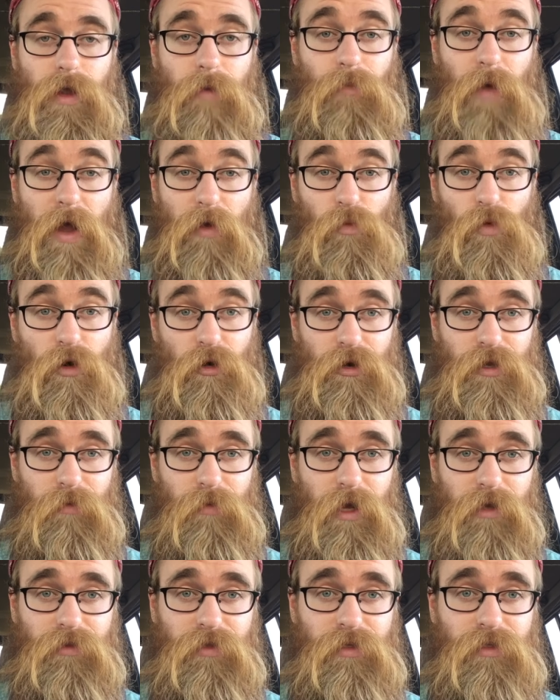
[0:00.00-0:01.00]
And my worry
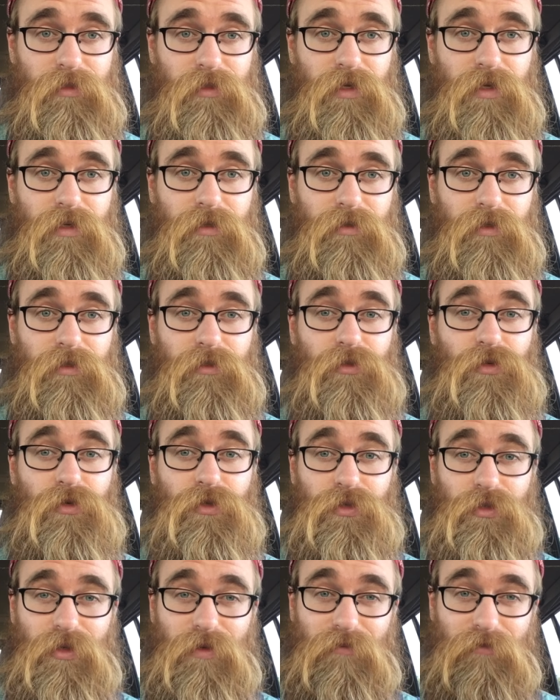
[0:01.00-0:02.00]
about these things is
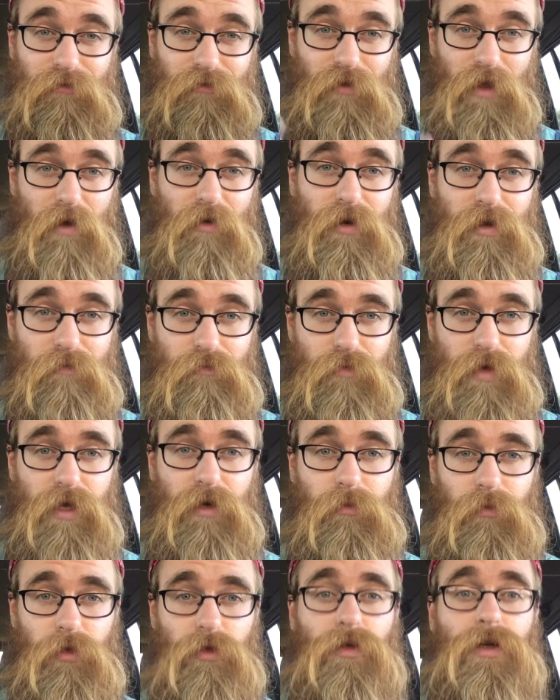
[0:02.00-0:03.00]
usually very
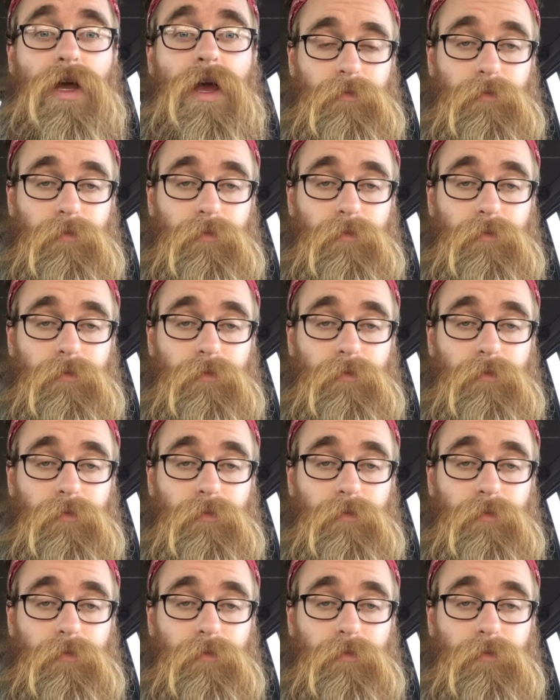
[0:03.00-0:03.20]
minimal